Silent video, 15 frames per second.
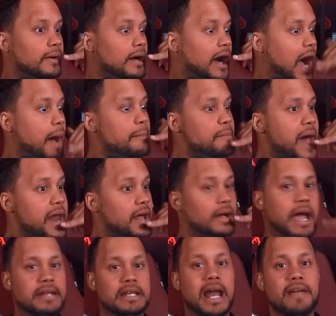I'm meta."
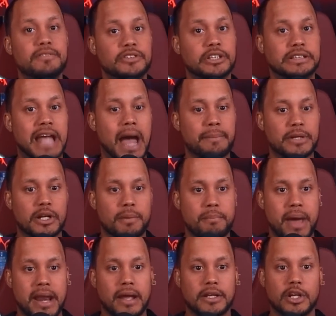And not even just that, but you're
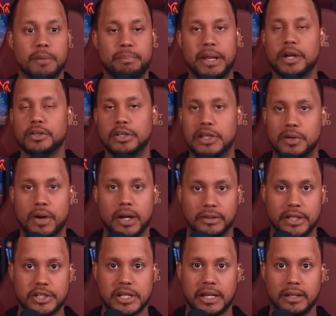meta. You're bigger than you are in
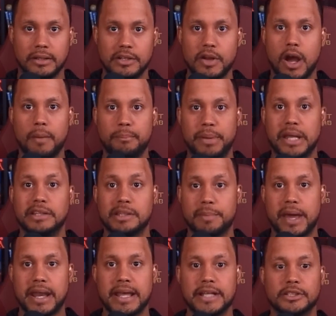Lich King. You know how big the
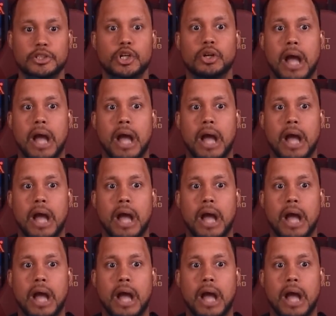meta is?